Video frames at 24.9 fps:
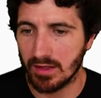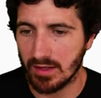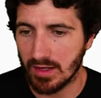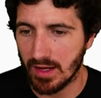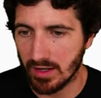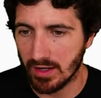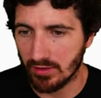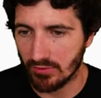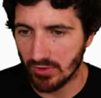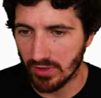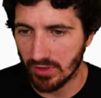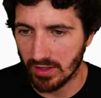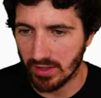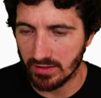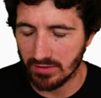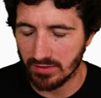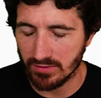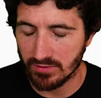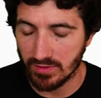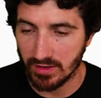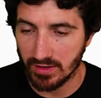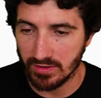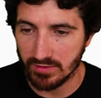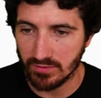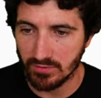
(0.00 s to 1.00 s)

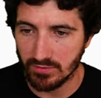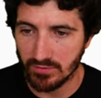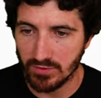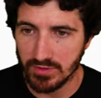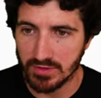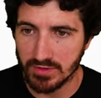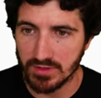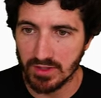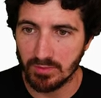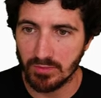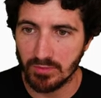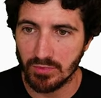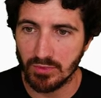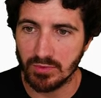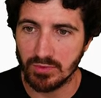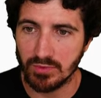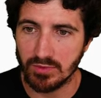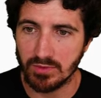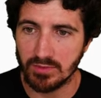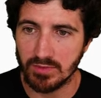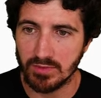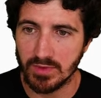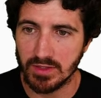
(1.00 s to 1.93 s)
aggregates, right? So for example,